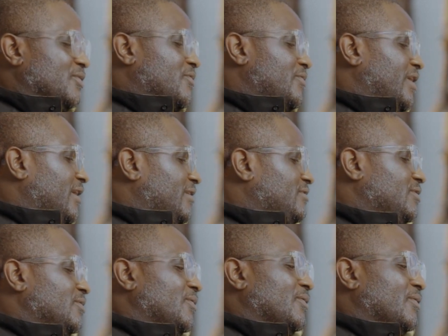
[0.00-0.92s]
to create
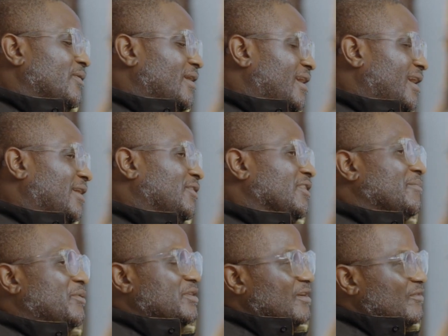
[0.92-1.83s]
another
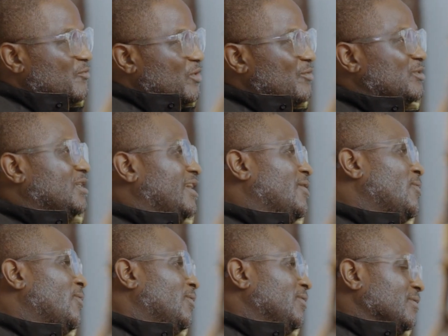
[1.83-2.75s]
body of work which I
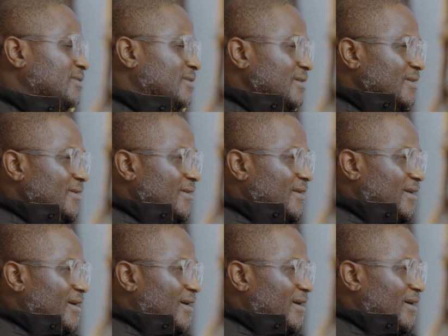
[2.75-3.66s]
called
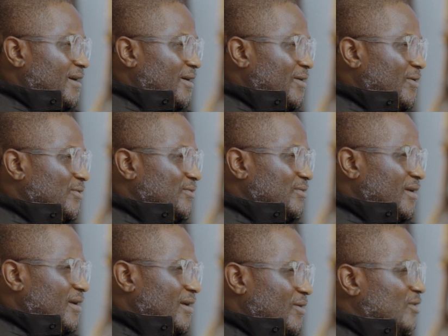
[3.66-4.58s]

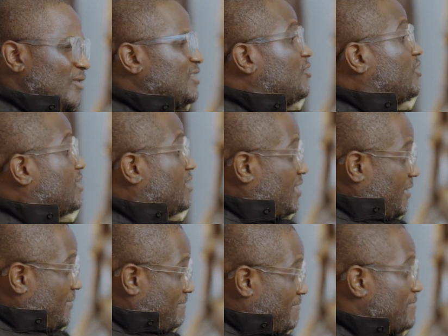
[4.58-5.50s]

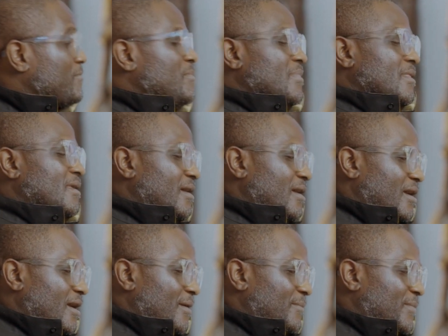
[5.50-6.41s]
concentricity.
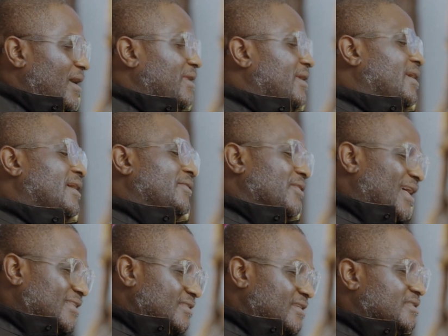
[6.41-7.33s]
And again,
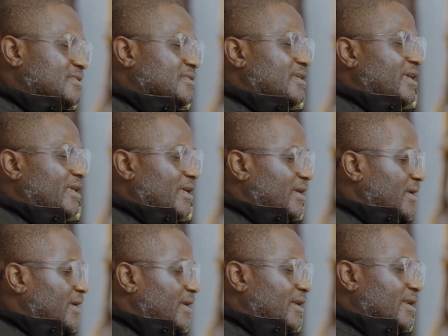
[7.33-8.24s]
that sits
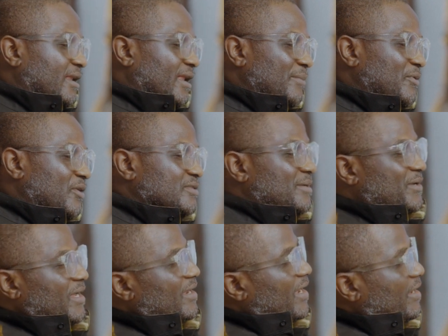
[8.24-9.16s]
in a light box. I
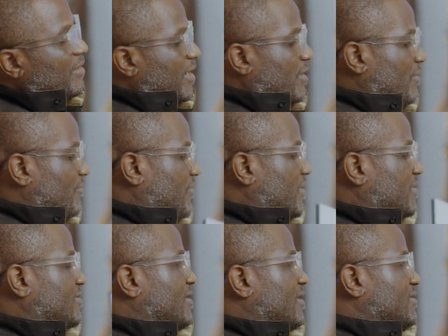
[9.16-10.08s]
mean, I love
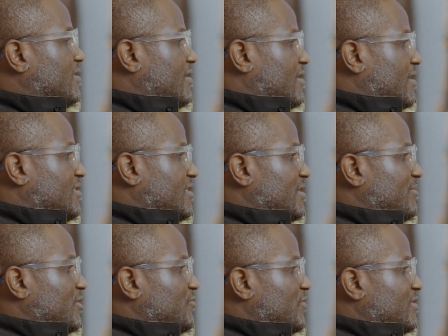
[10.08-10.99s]
this as an
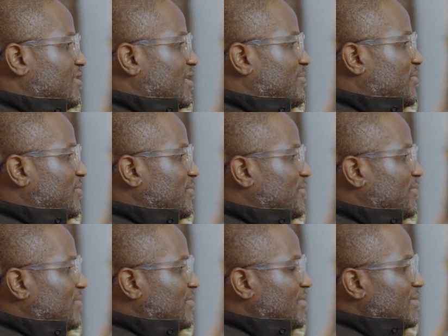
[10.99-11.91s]
image, for example,
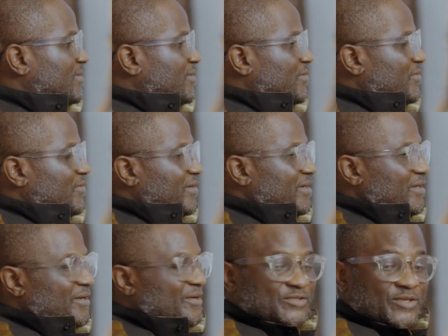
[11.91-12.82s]
right?
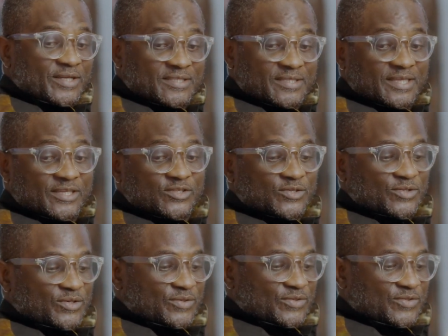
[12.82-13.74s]
So it sings to you.